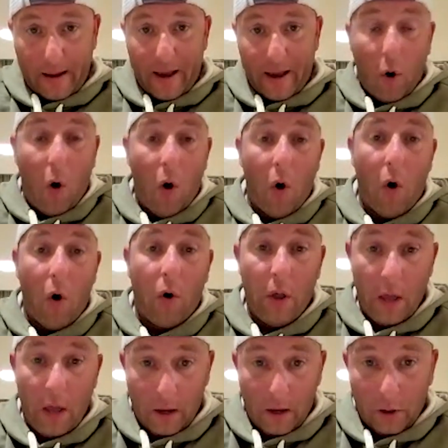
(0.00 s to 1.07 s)
at all,
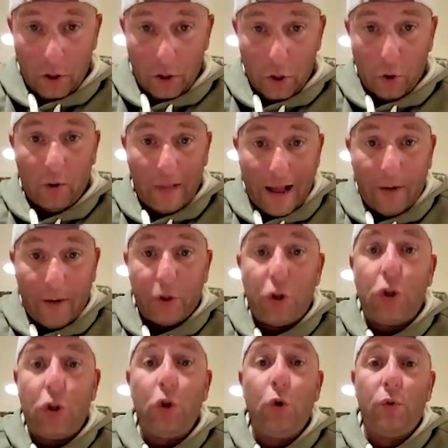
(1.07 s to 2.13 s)
you're allowed to
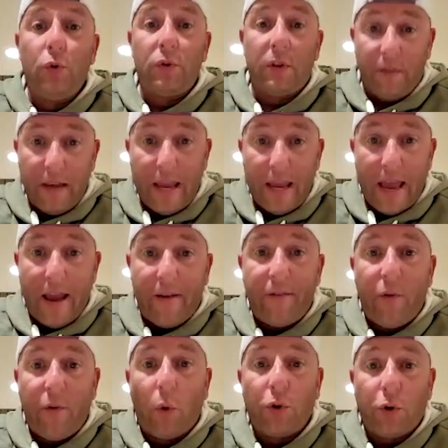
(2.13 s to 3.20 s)
choose the VA
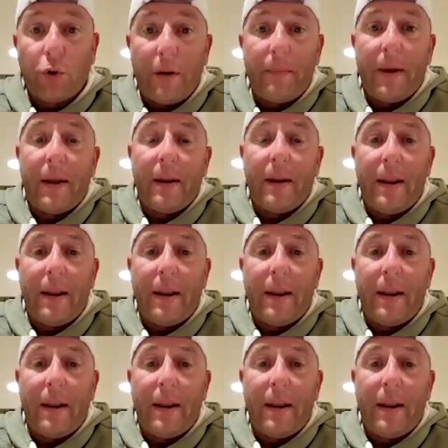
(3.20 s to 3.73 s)
for treatment.